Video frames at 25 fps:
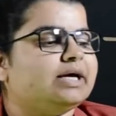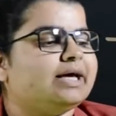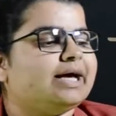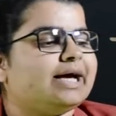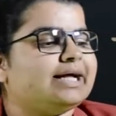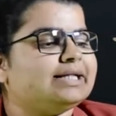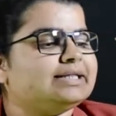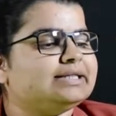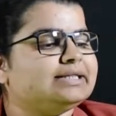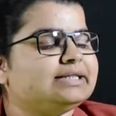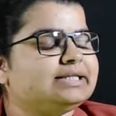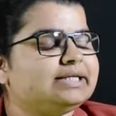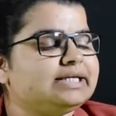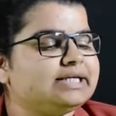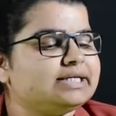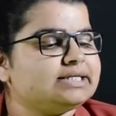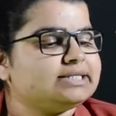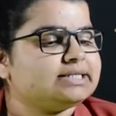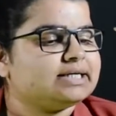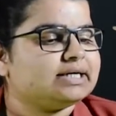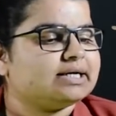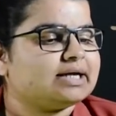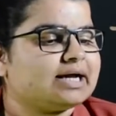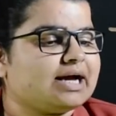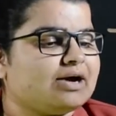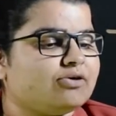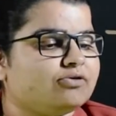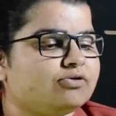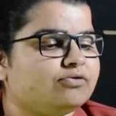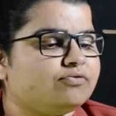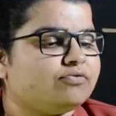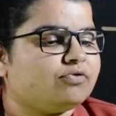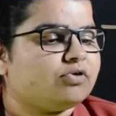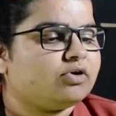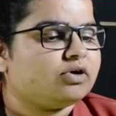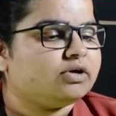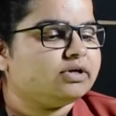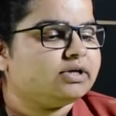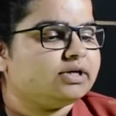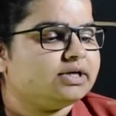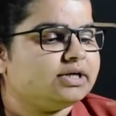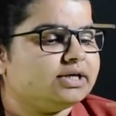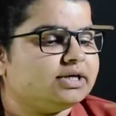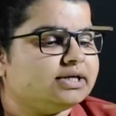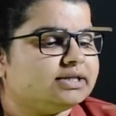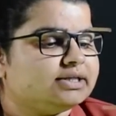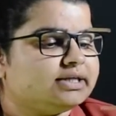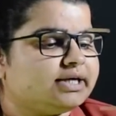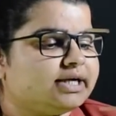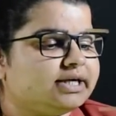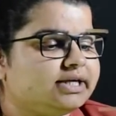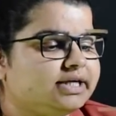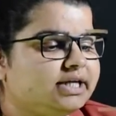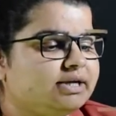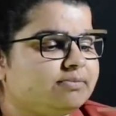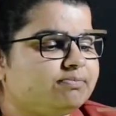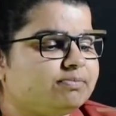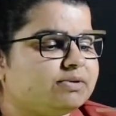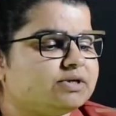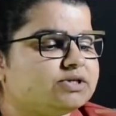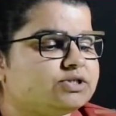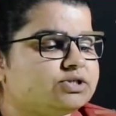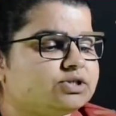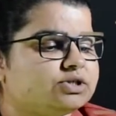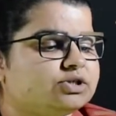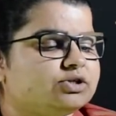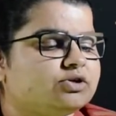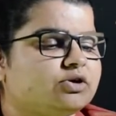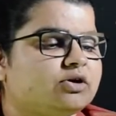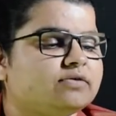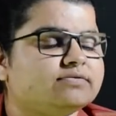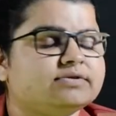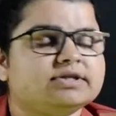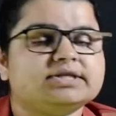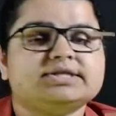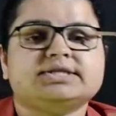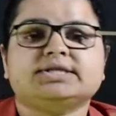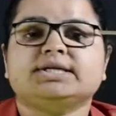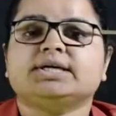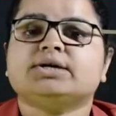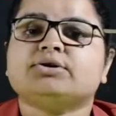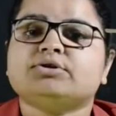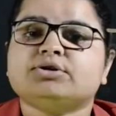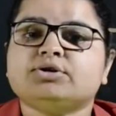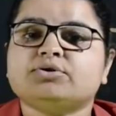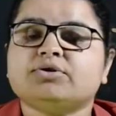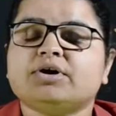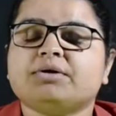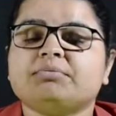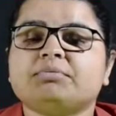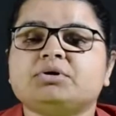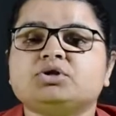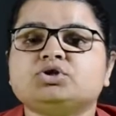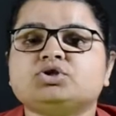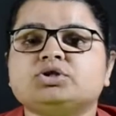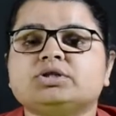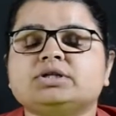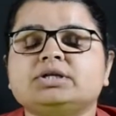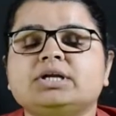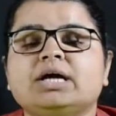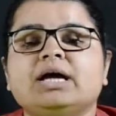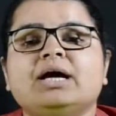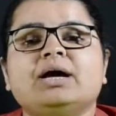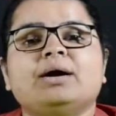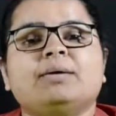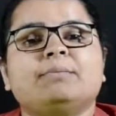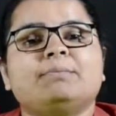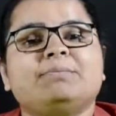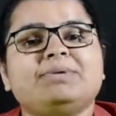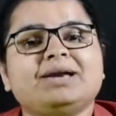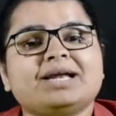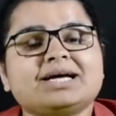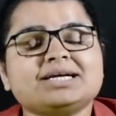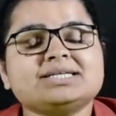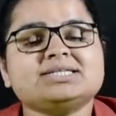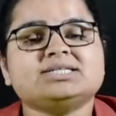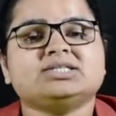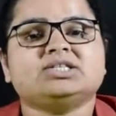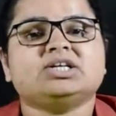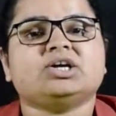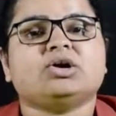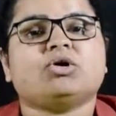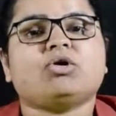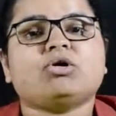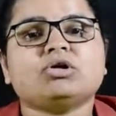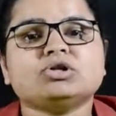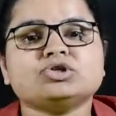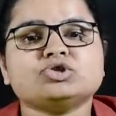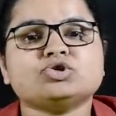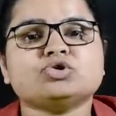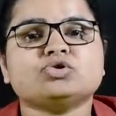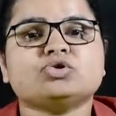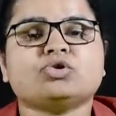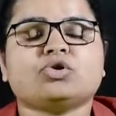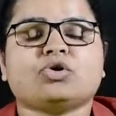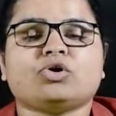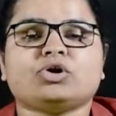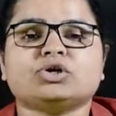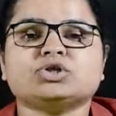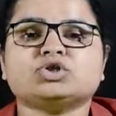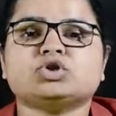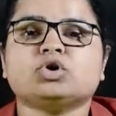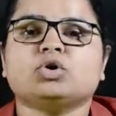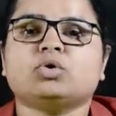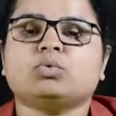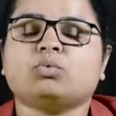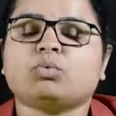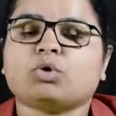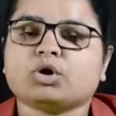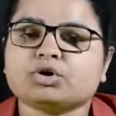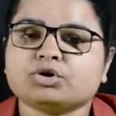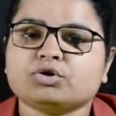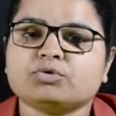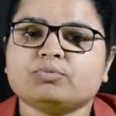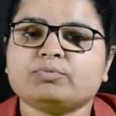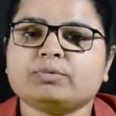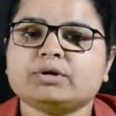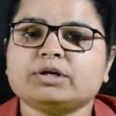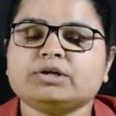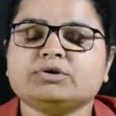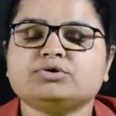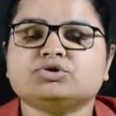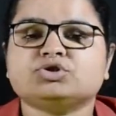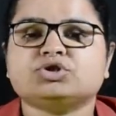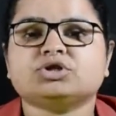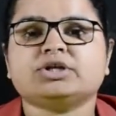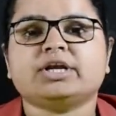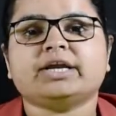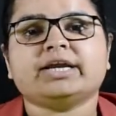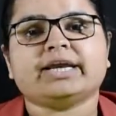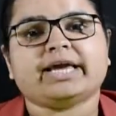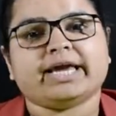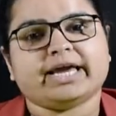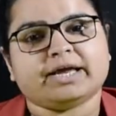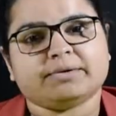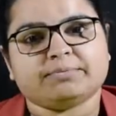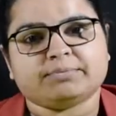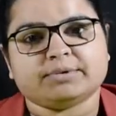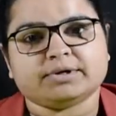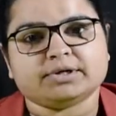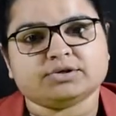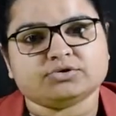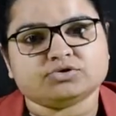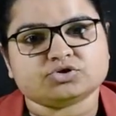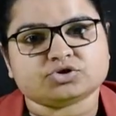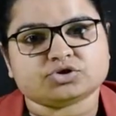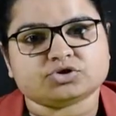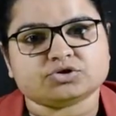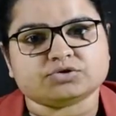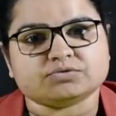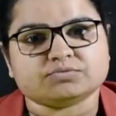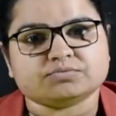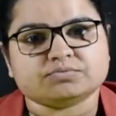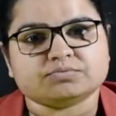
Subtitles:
and these account for 30% of the CO2 emission, plus they also cause water pollution and air pollution.